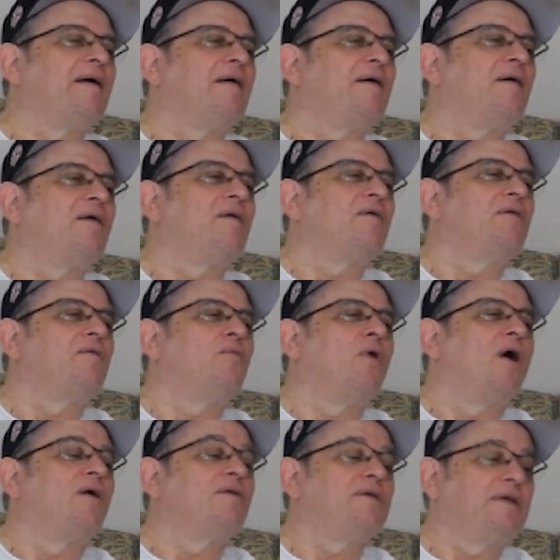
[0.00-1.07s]
him as a
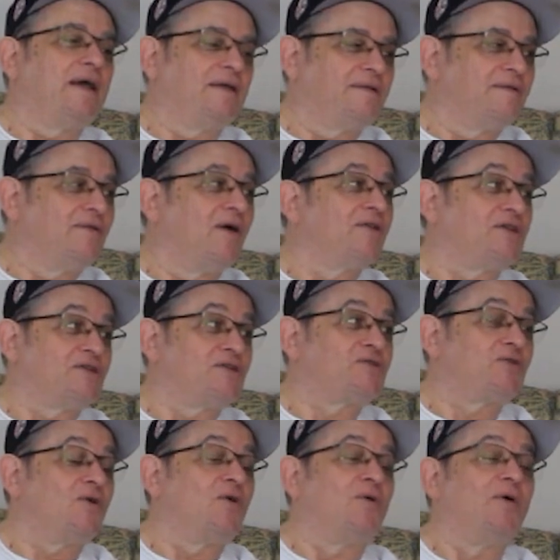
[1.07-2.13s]
player? Or? Well, yeah, no,
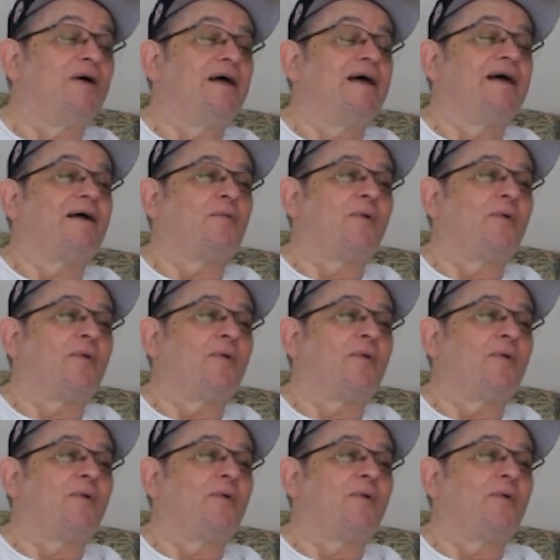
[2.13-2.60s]
this is true.